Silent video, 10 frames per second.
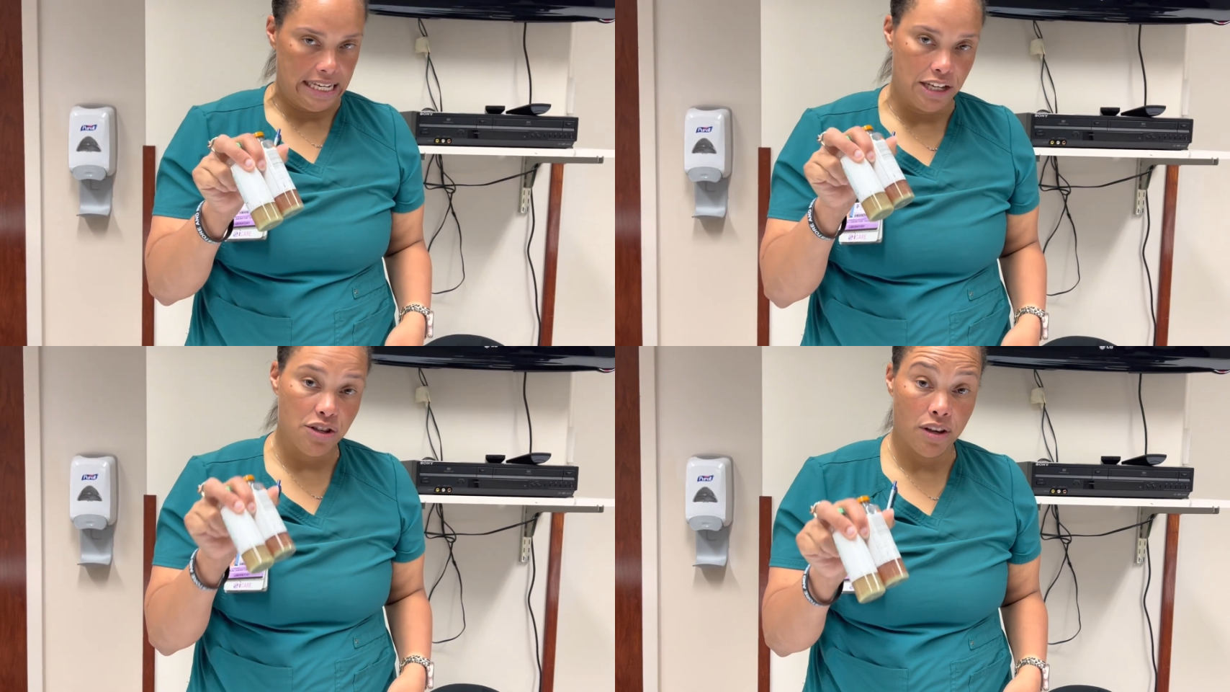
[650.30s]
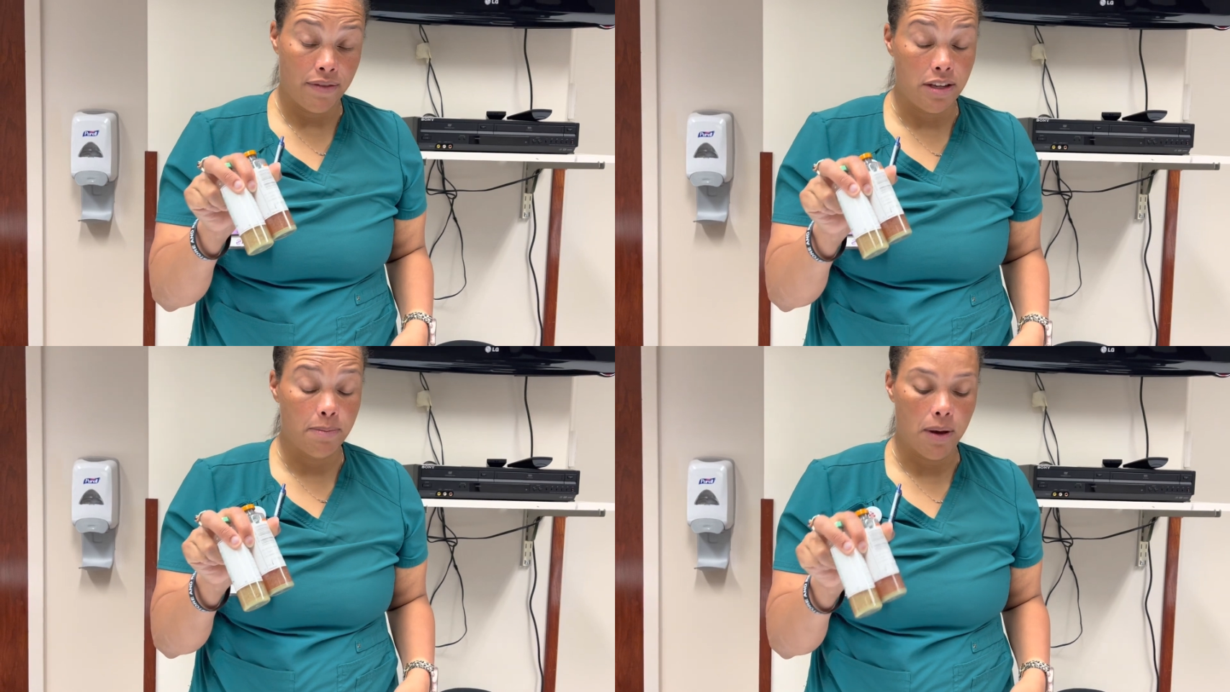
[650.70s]
each of
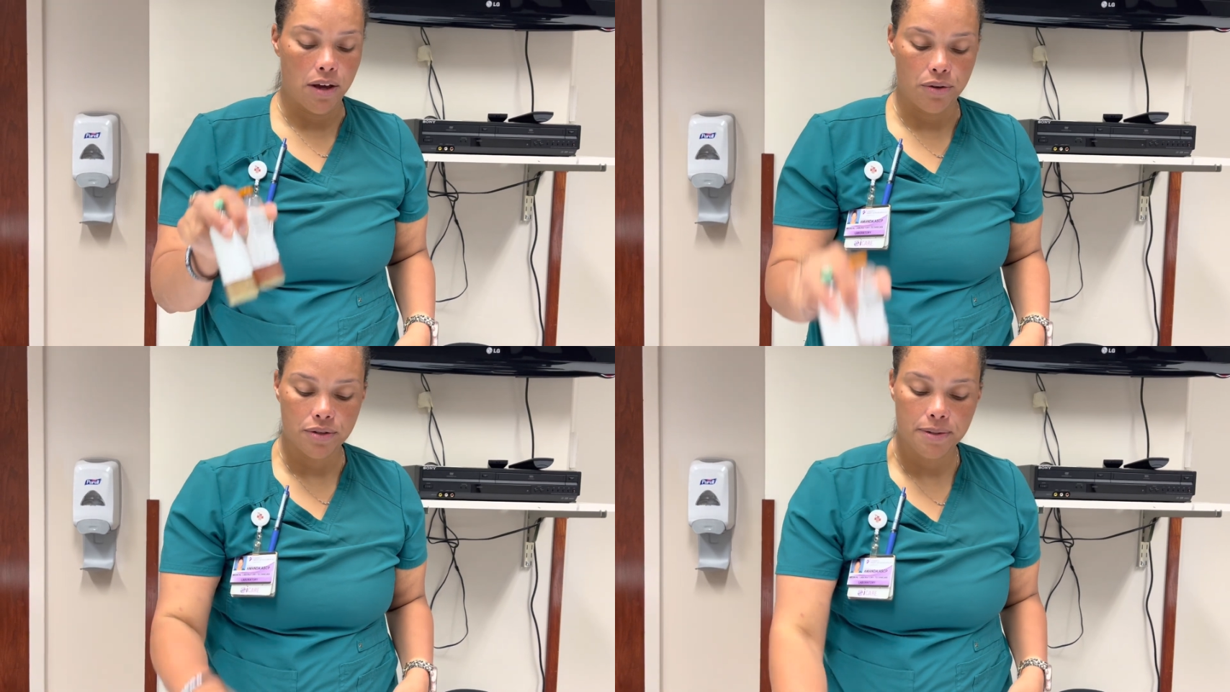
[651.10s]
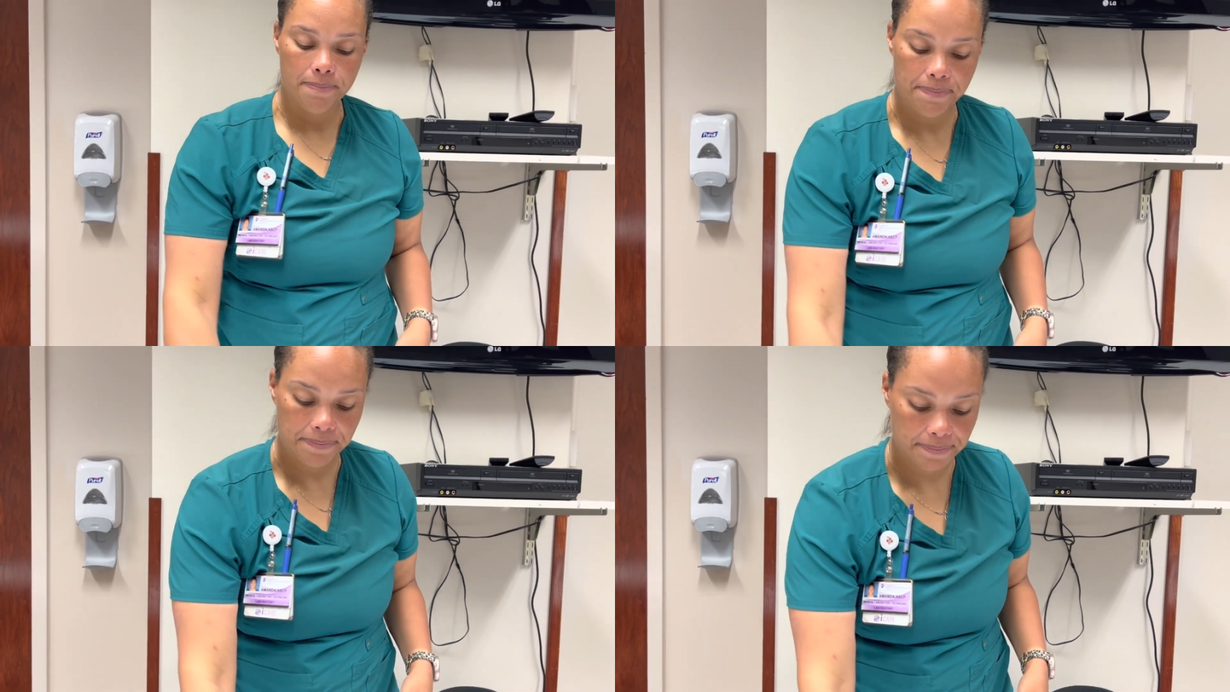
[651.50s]
these bottles.
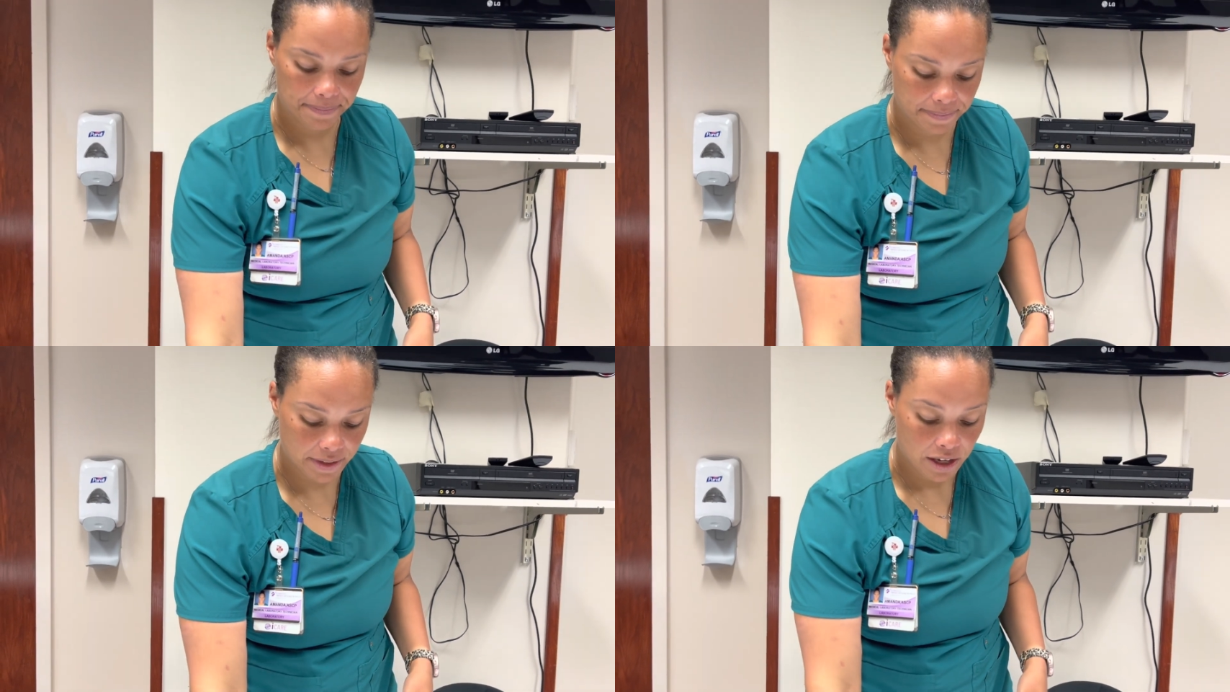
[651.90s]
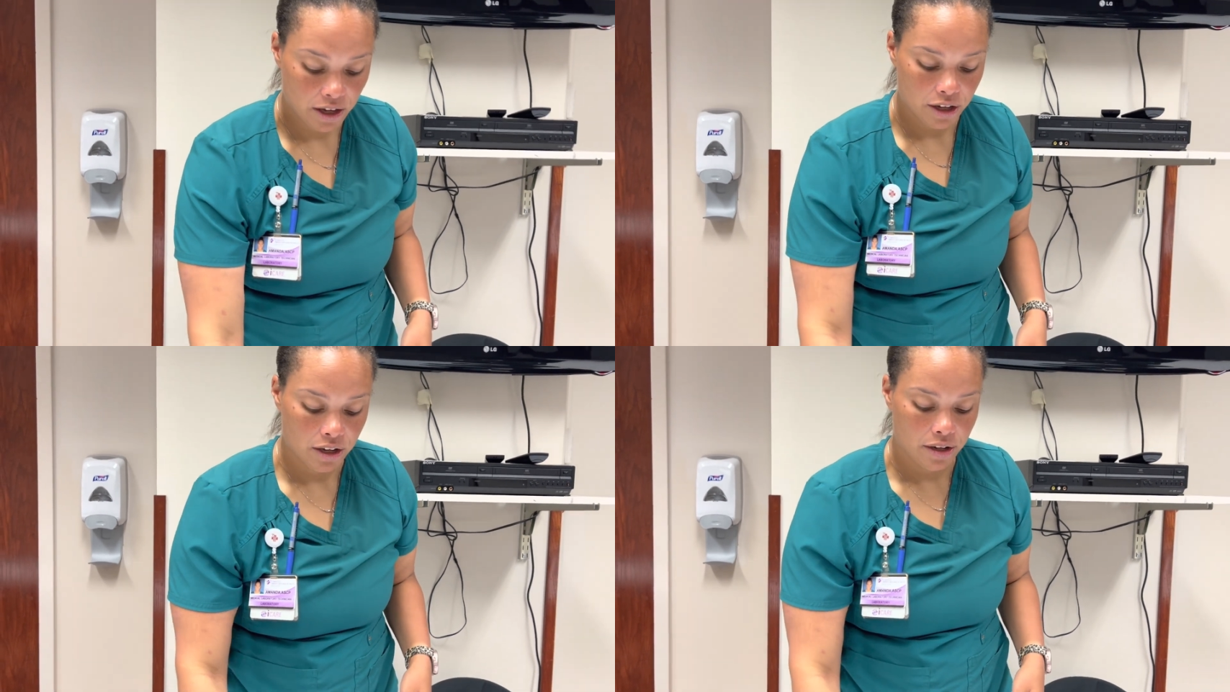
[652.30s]

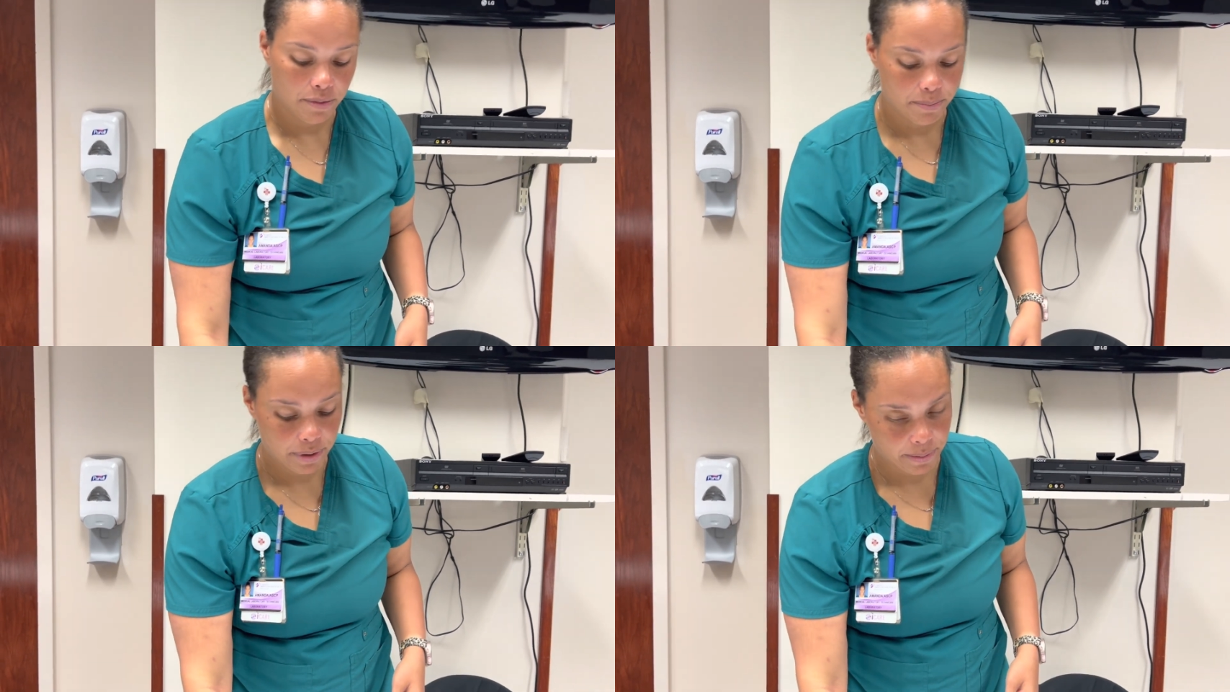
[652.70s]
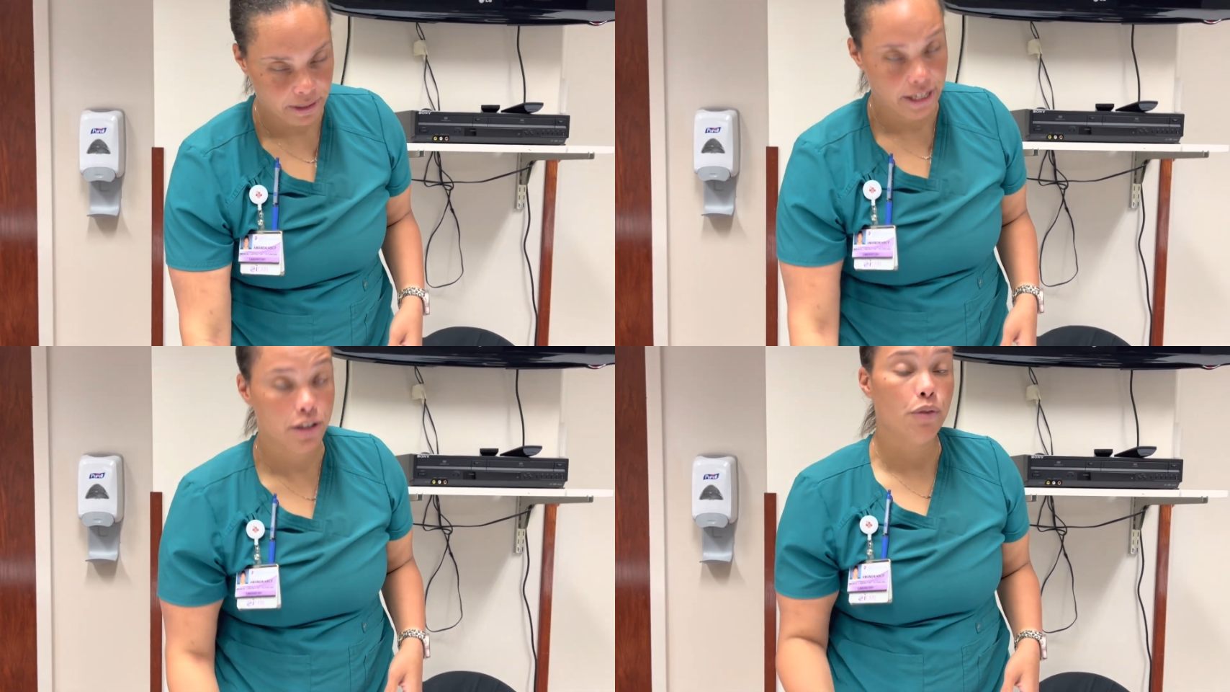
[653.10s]
But
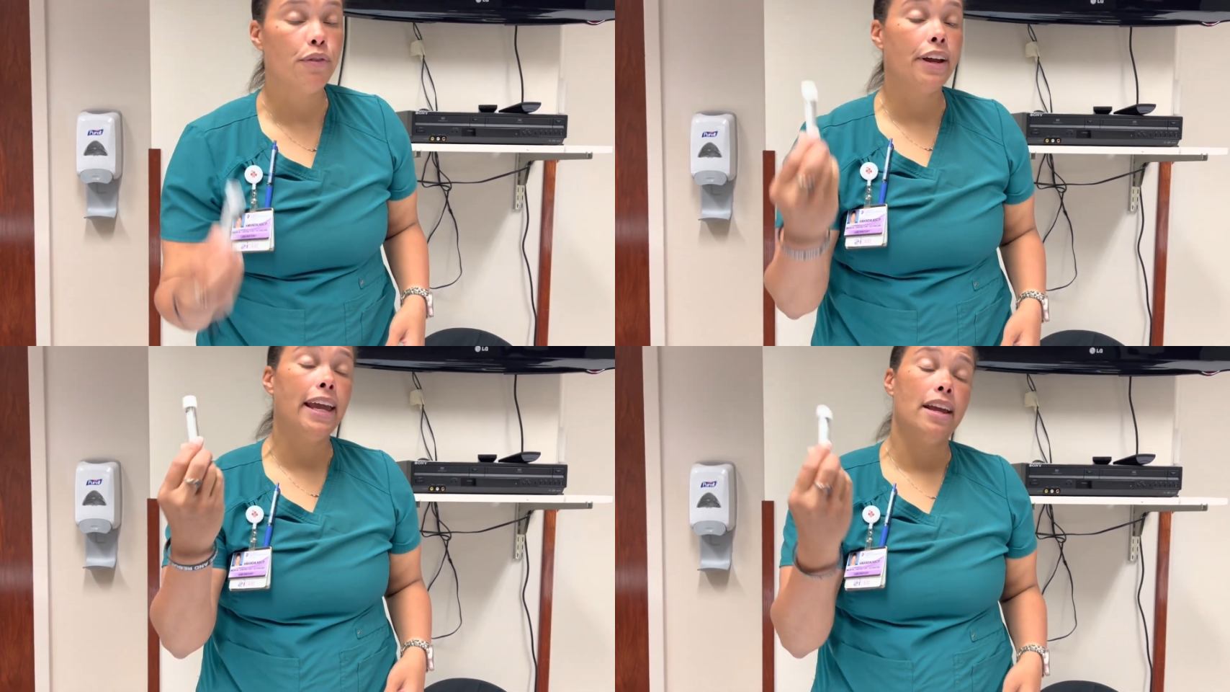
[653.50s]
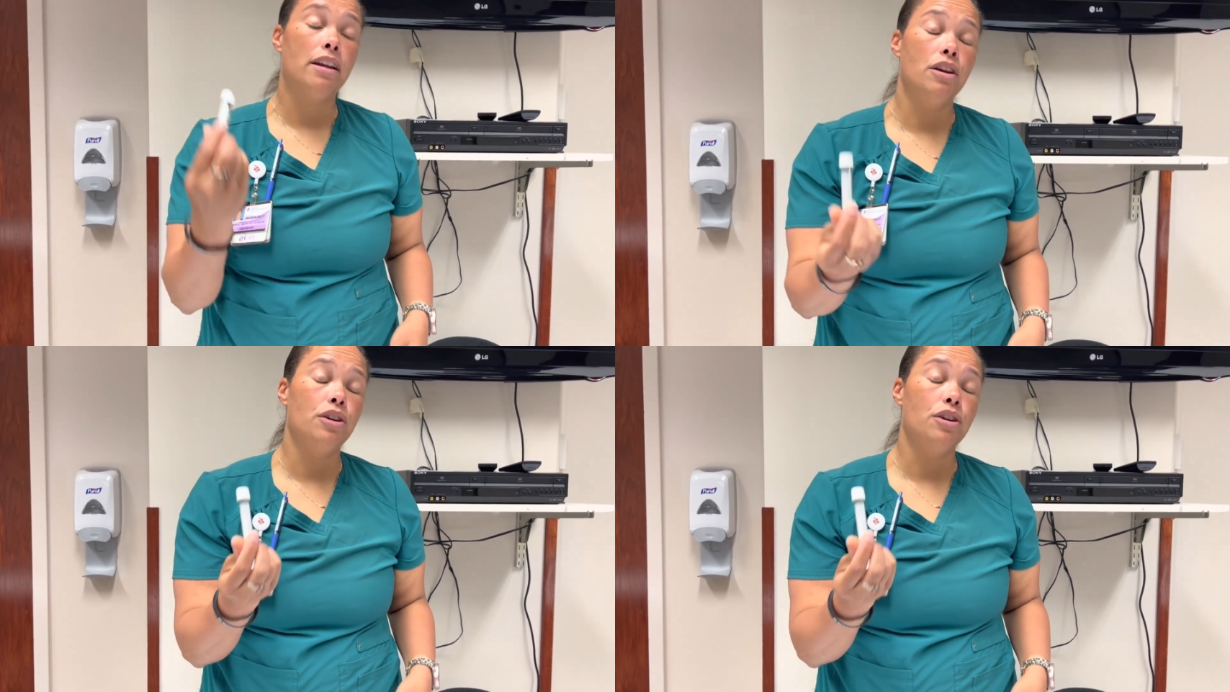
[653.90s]
please don't forget,